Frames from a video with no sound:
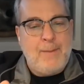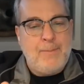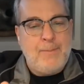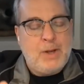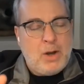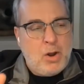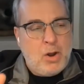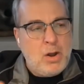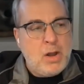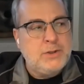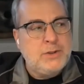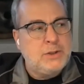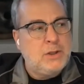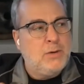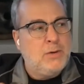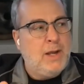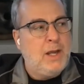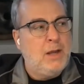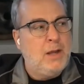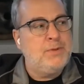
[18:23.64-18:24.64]
but
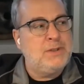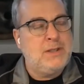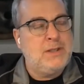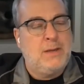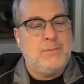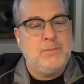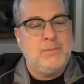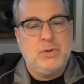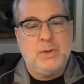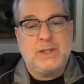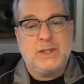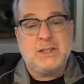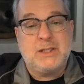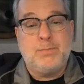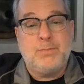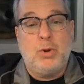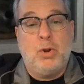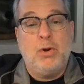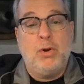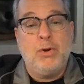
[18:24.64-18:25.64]
also helps them to
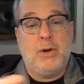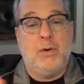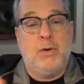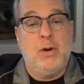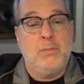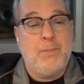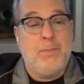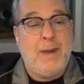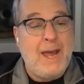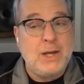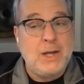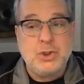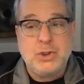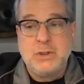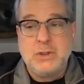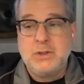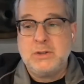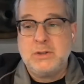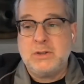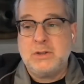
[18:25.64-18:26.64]
explore their own
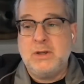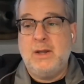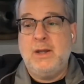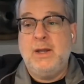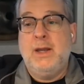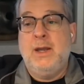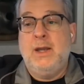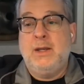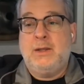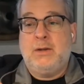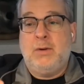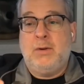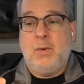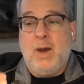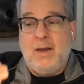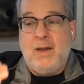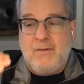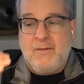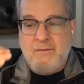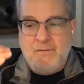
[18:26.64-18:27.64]
passions,
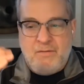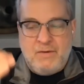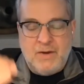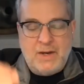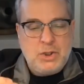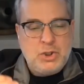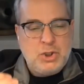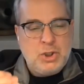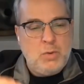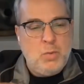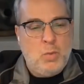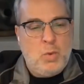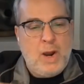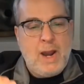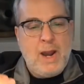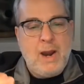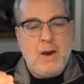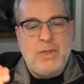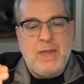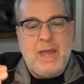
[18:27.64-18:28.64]
to envision
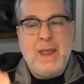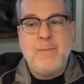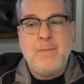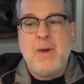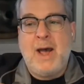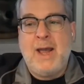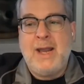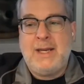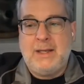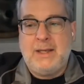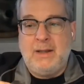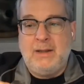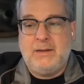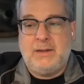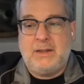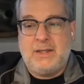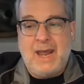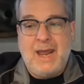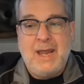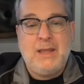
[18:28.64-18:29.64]
where they might
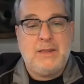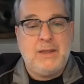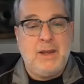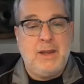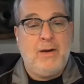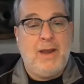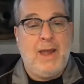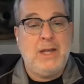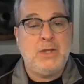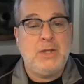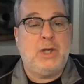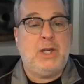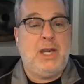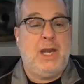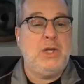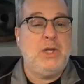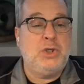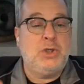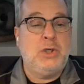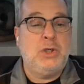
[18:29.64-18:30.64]
take their
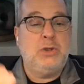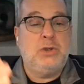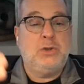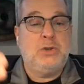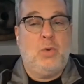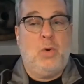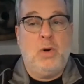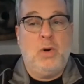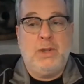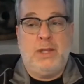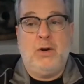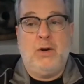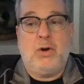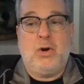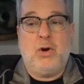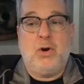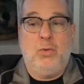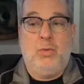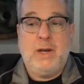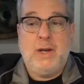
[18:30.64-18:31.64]
education toward their
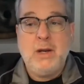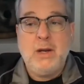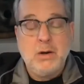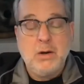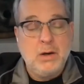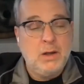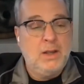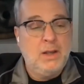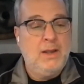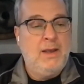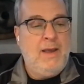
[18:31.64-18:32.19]
career,